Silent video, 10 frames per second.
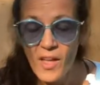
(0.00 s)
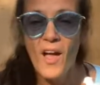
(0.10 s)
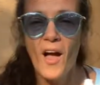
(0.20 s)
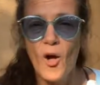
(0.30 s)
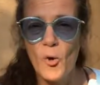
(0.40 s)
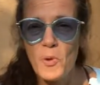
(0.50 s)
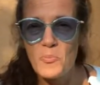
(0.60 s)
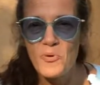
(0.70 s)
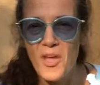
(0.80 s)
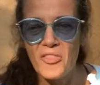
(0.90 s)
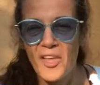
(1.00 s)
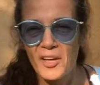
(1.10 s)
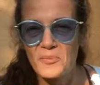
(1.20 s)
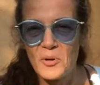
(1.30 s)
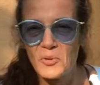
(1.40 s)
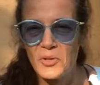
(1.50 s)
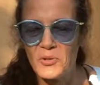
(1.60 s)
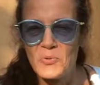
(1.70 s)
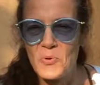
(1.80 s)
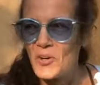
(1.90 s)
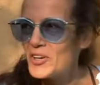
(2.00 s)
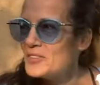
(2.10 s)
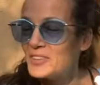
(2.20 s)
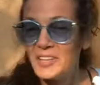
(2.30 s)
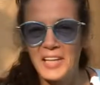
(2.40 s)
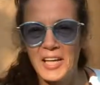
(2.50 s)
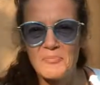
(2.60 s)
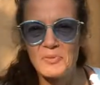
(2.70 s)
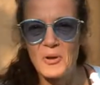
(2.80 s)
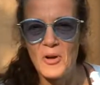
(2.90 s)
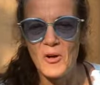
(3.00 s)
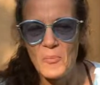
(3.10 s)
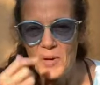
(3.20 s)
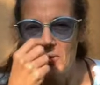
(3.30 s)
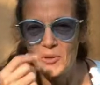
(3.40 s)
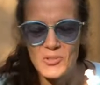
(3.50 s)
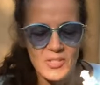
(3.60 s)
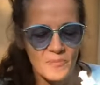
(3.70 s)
Hold my breath like I'm going underwater, but I can't hold my nose.